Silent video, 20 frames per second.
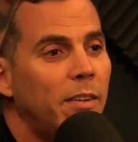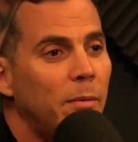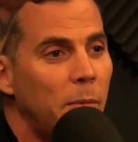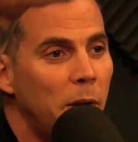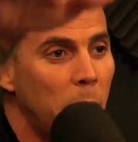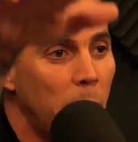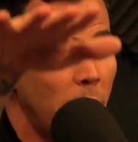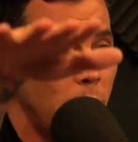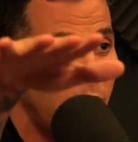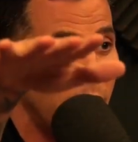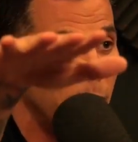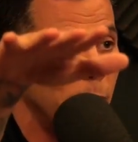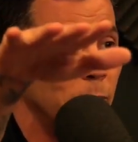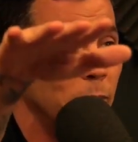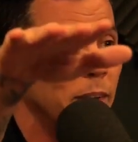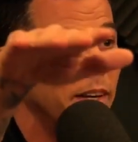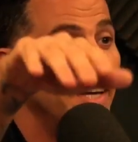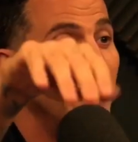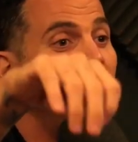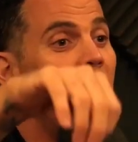to my mom,
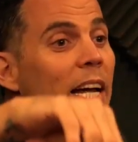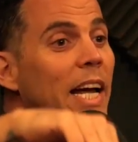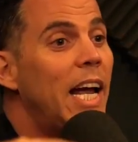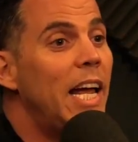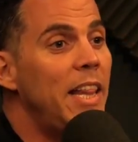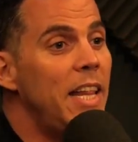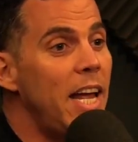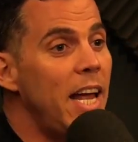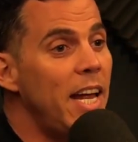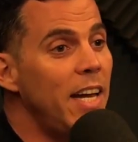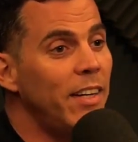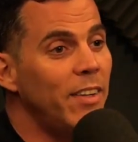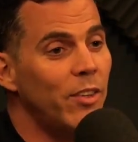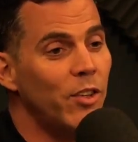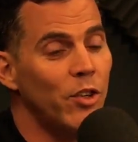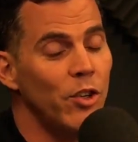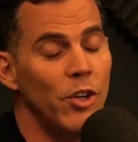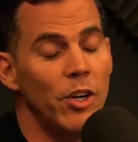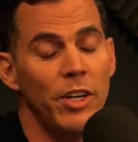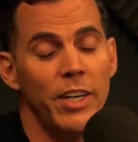and then
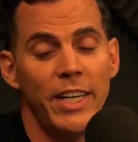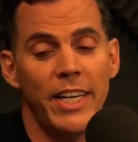turned.